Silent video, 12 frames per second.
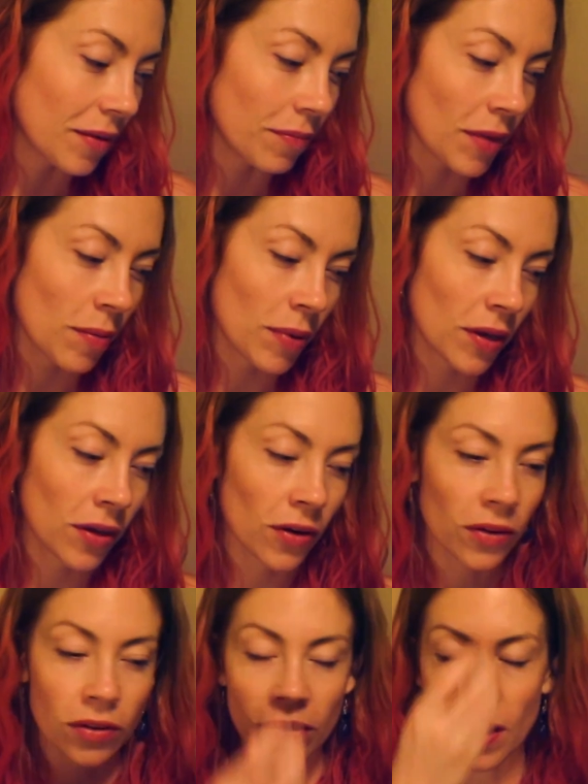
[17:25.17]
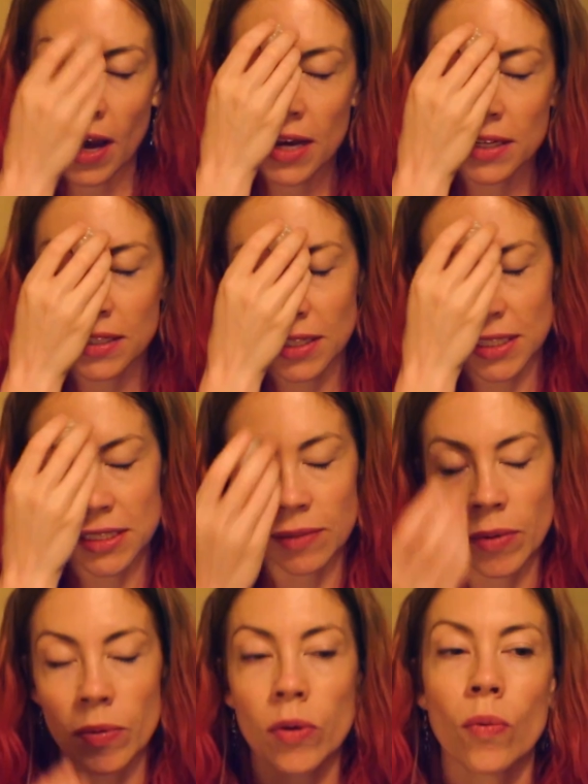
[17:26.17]
Maybe your third eye needs it.
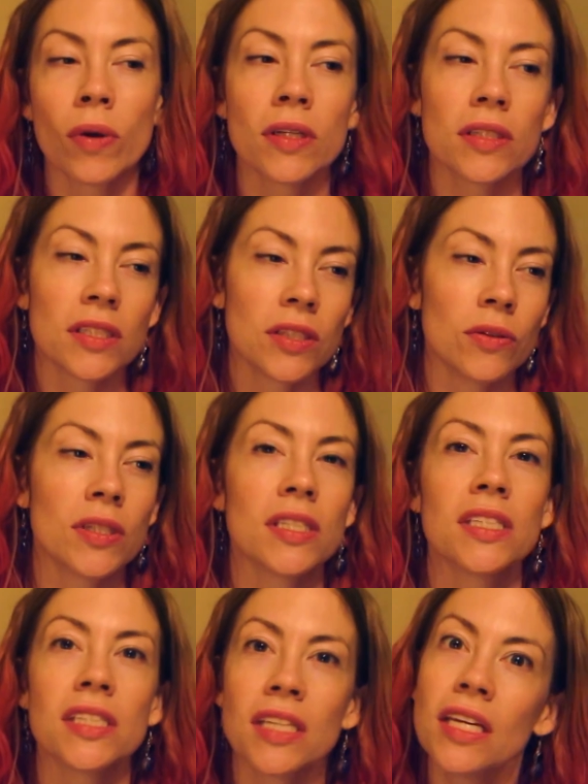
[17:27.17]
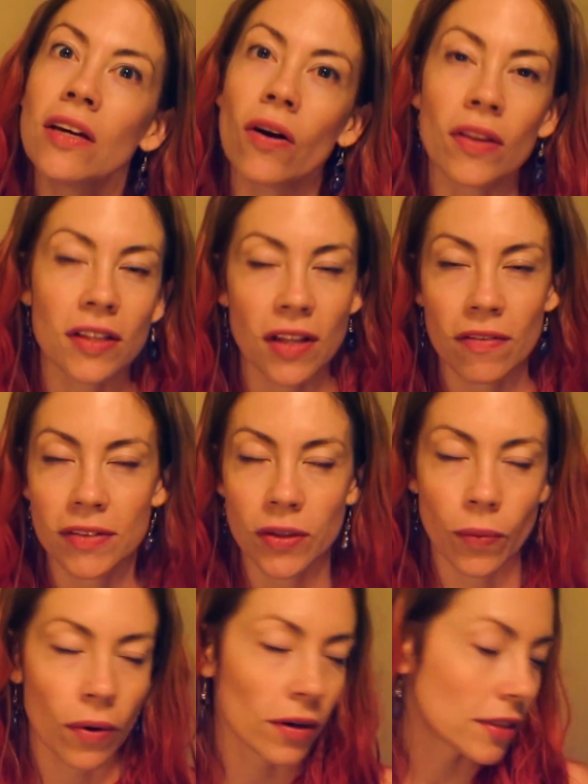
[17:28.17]
Maybe you want you to see all the love in the
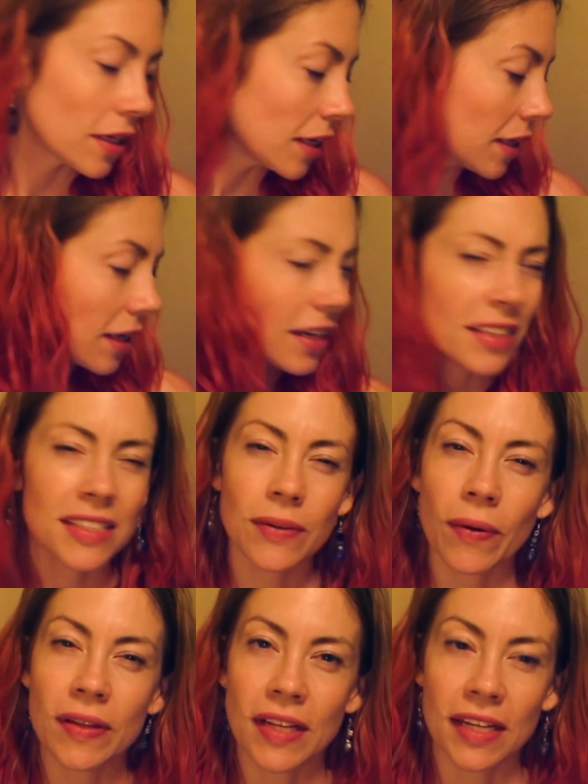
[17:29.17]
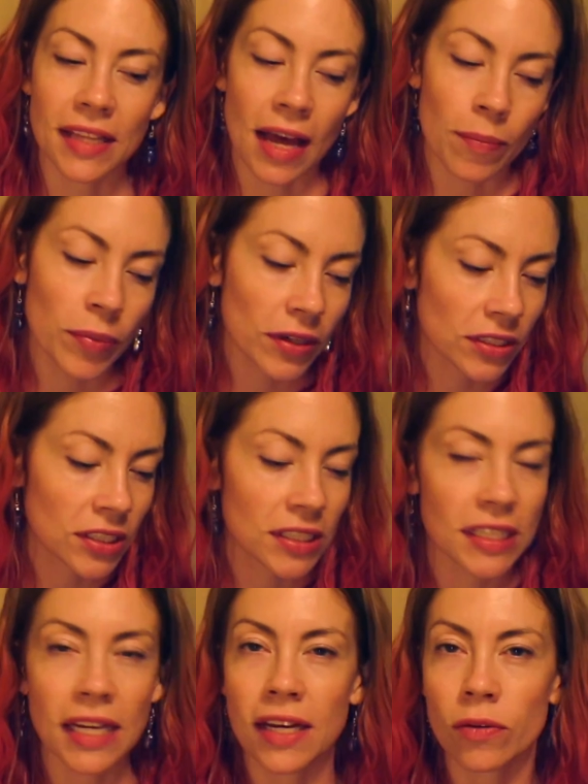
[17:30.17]
world, and so on like that. But
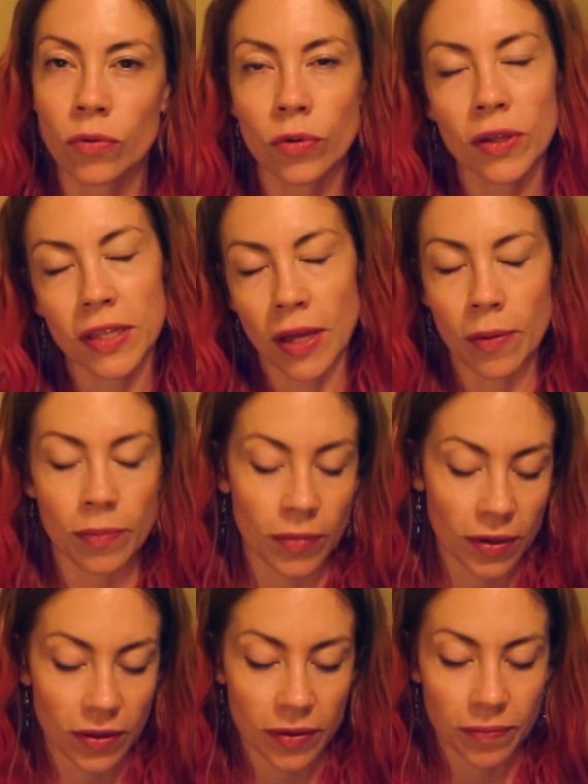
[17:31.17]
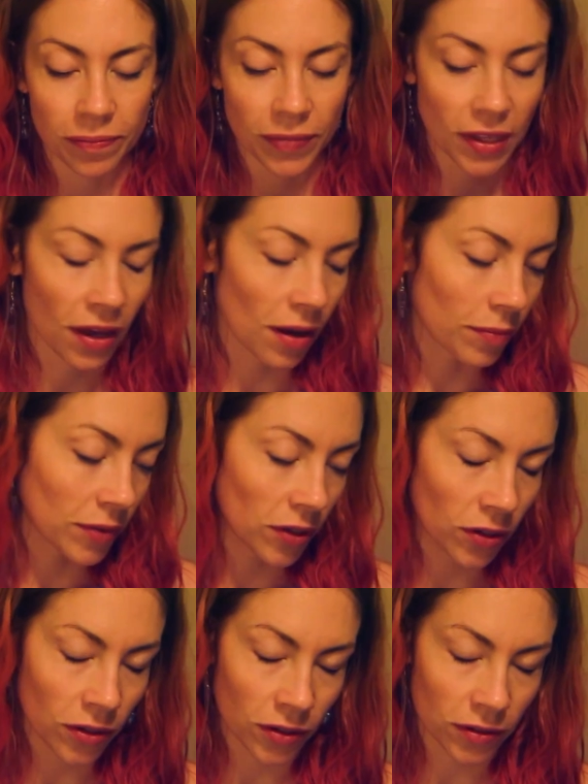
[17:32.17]
just like a rule of thumb,
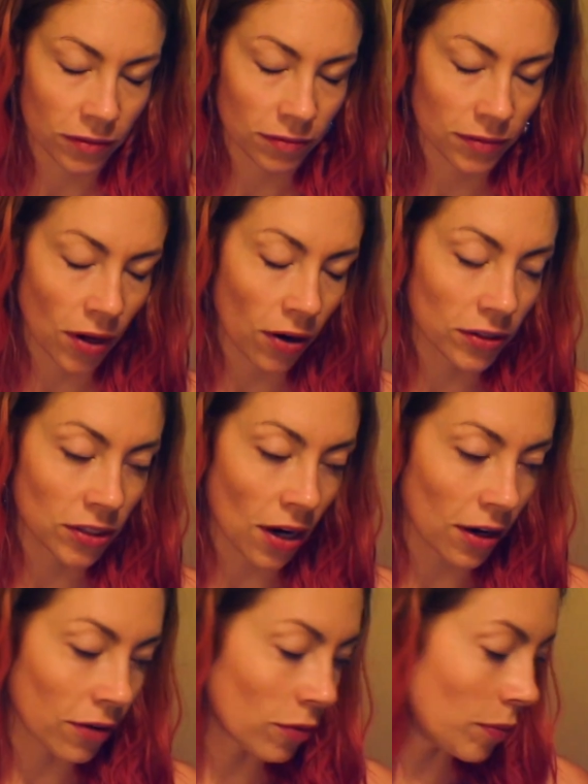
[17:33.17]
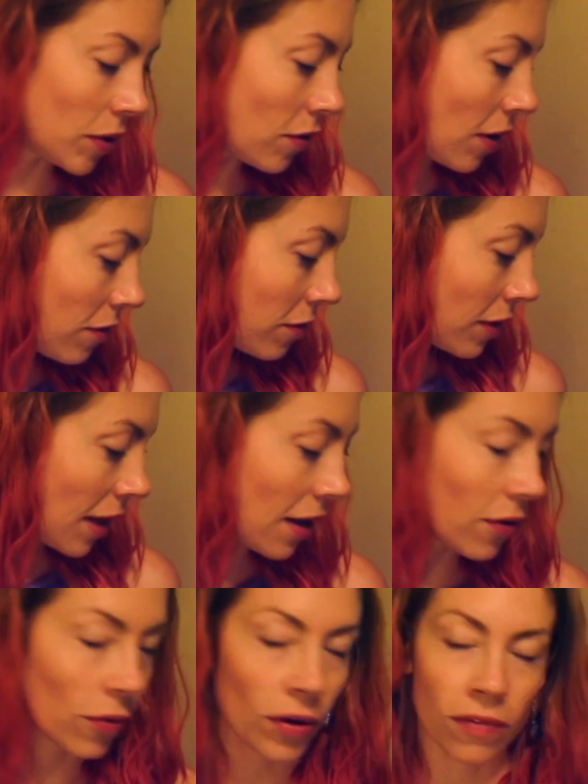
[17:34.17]
your heart chakra would be great for
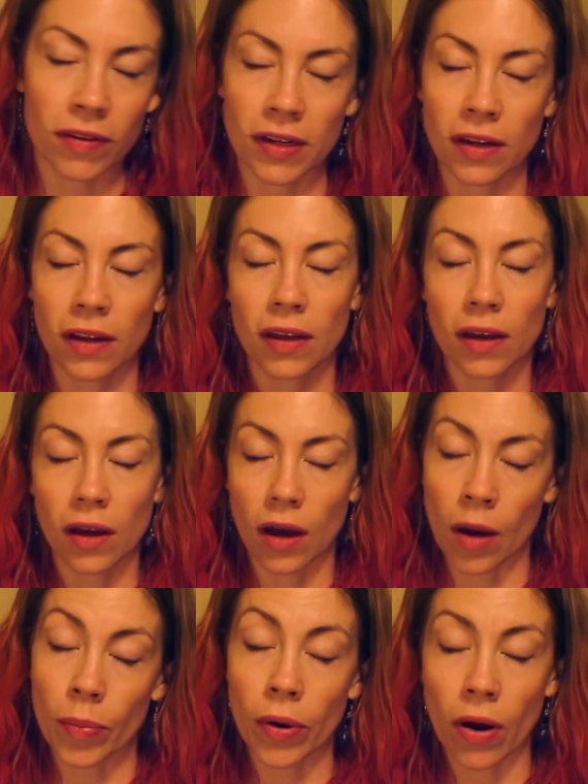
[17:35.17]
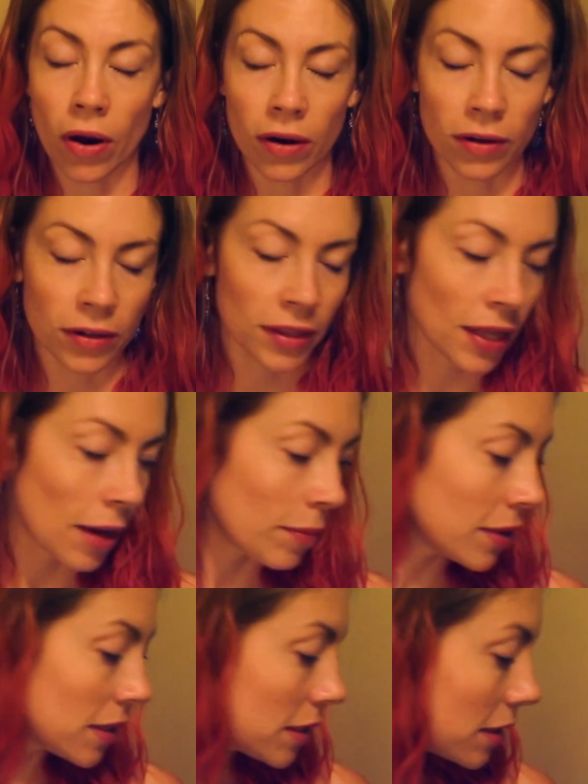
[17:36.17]
that, or even upper heart or
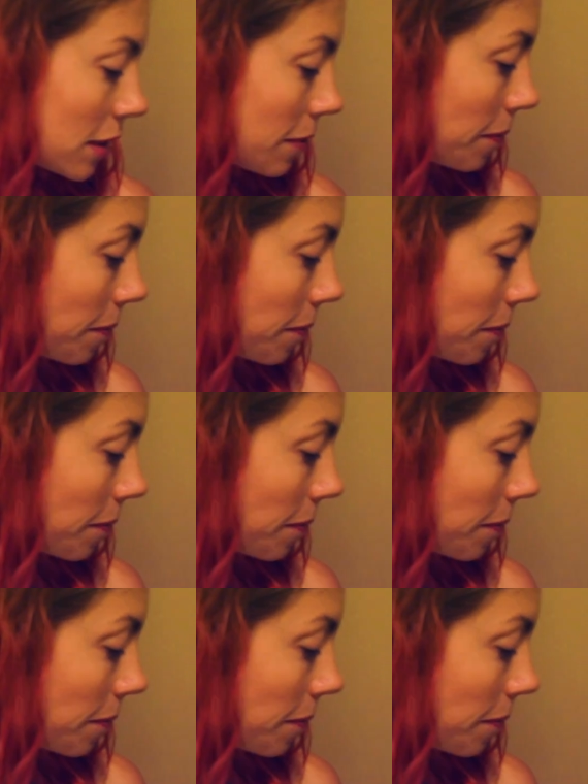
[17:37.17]
thymus.